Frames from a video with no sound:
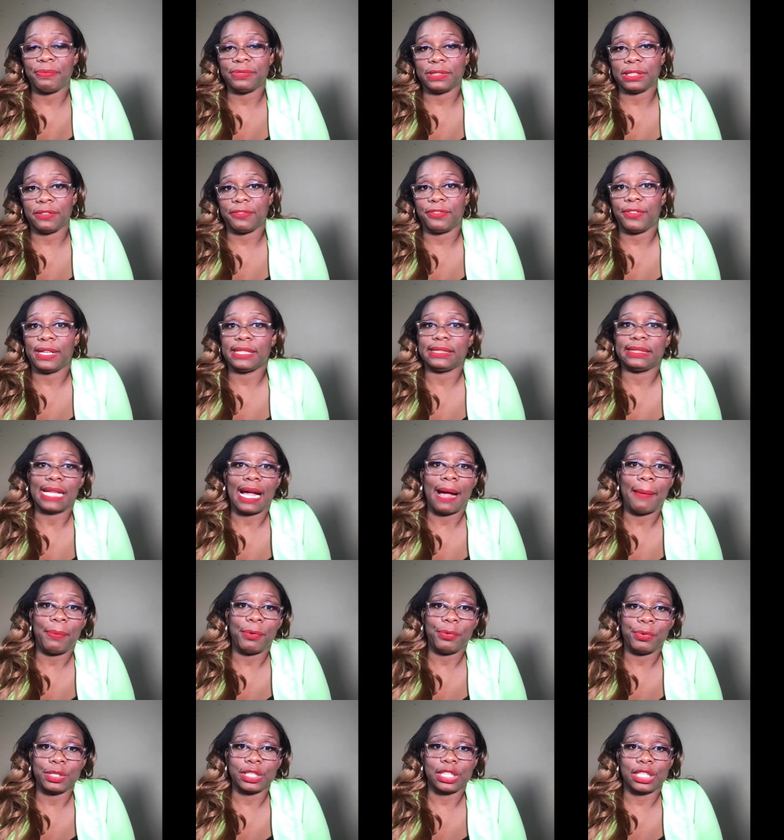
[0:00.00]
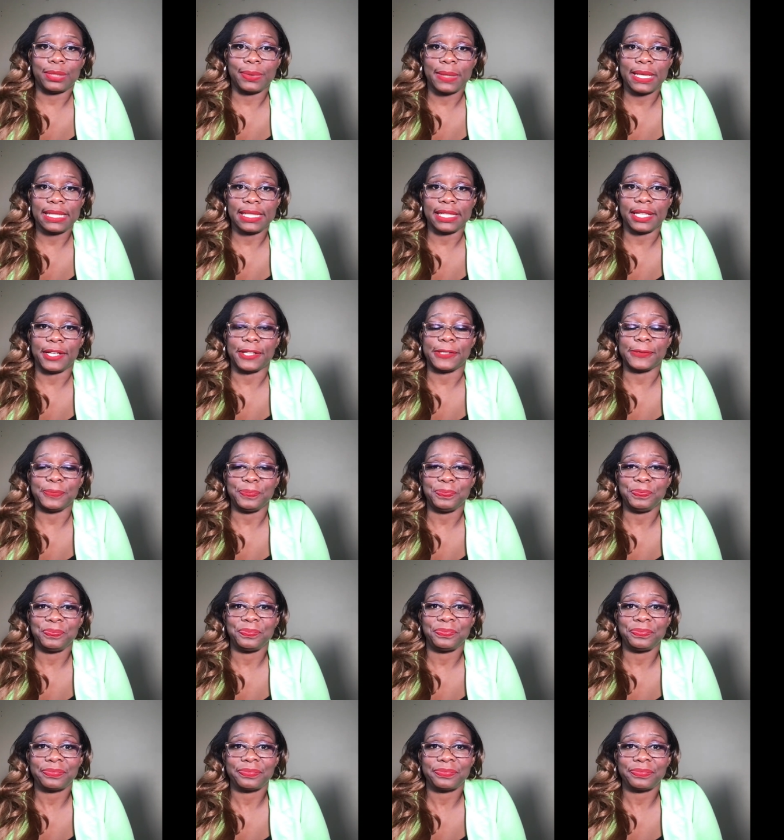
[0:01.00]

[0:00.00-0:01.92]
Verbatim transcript: So, for example, with Twitter,